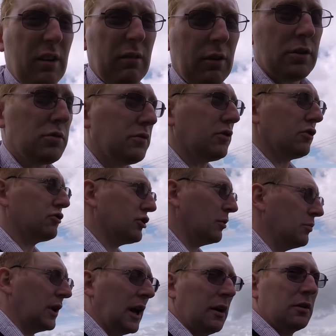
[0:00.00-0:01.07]
Right, we've just
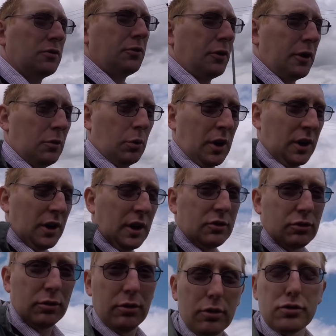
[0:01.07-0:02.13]
jumped out, it's very windy,
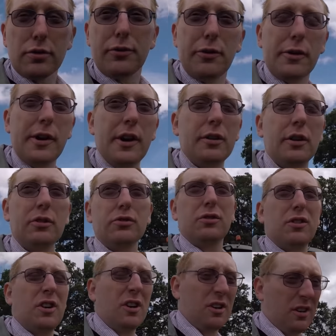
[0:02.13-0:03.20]
so I'm not sure if you hear this or
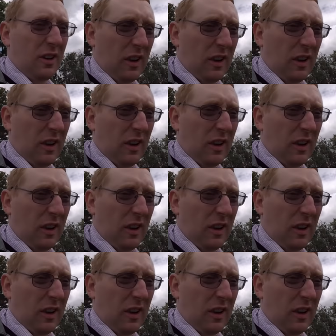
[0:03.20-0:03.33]
not.